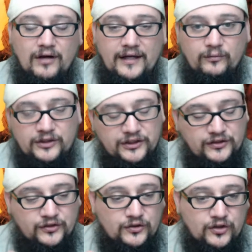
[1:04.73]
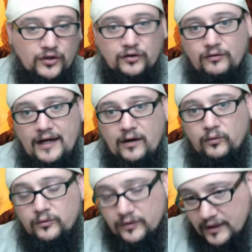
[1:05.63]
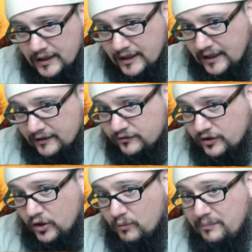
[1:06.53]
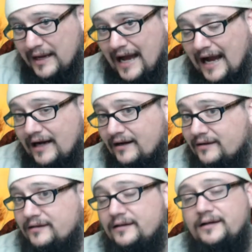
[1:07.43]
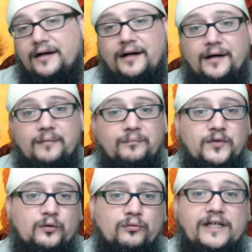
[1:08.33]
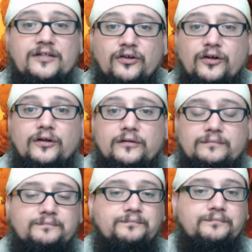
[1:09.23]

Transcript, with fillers: right? Which is to turn around and to go back, um, to return.